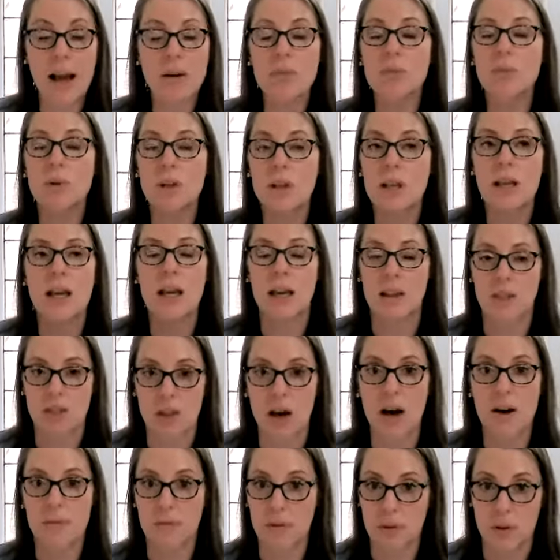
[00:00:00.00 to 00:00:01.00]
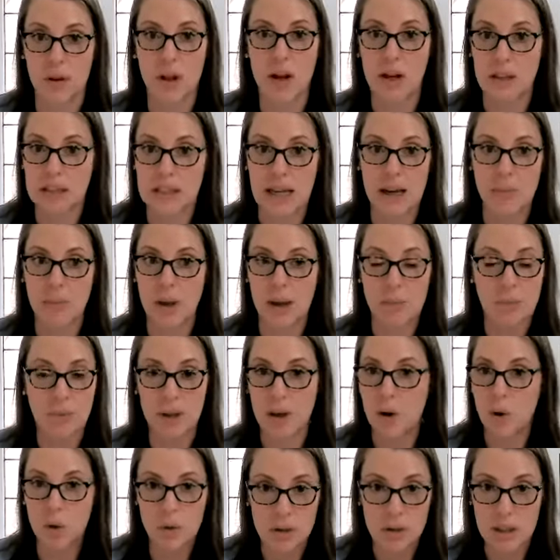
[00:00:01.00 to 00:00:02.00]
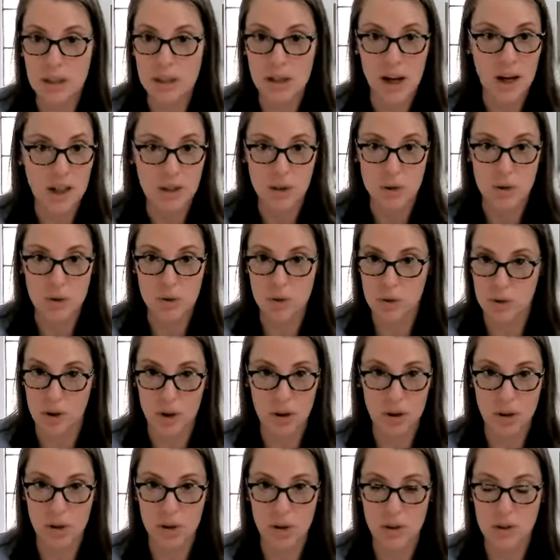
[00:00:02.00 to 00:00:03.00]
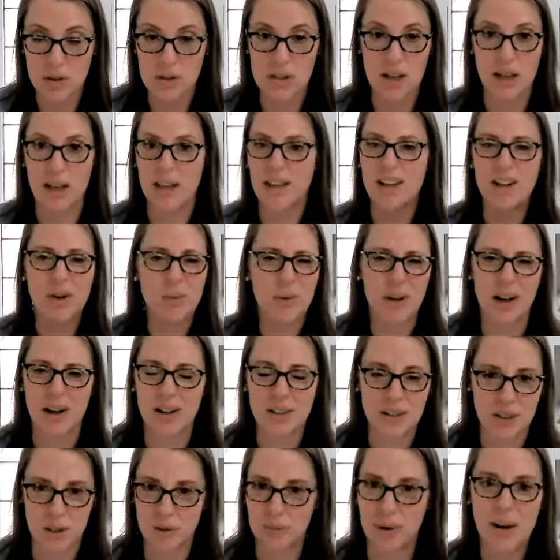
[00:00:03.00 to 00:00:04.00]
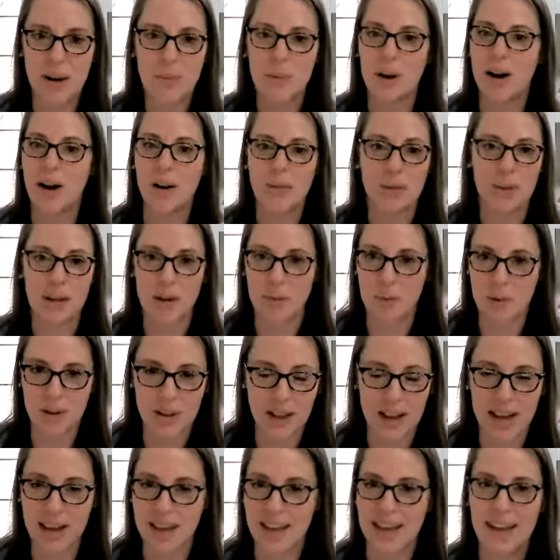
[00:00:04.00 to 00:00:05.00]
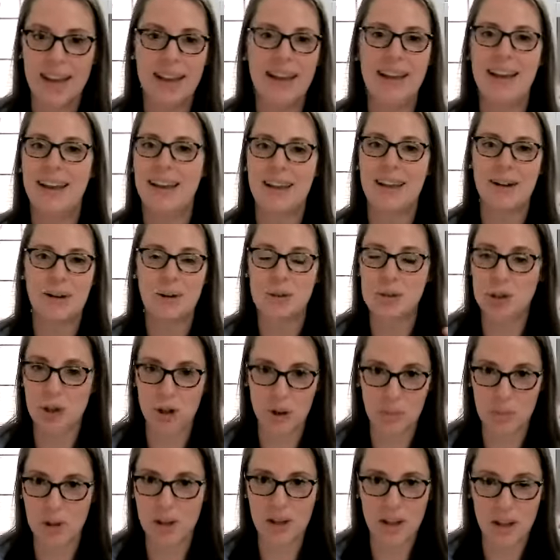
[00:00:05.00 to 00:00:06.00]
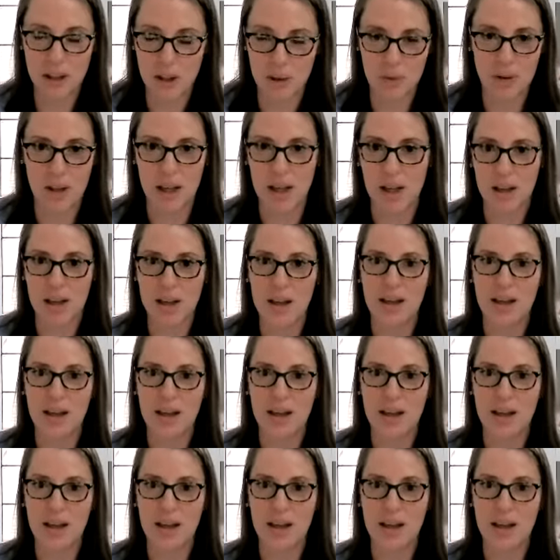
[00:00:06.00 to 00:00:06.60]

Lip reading: really had thought for a long time I'm the only doctor who struggles. Like, we all do, right? We all think we're like, terminally unique.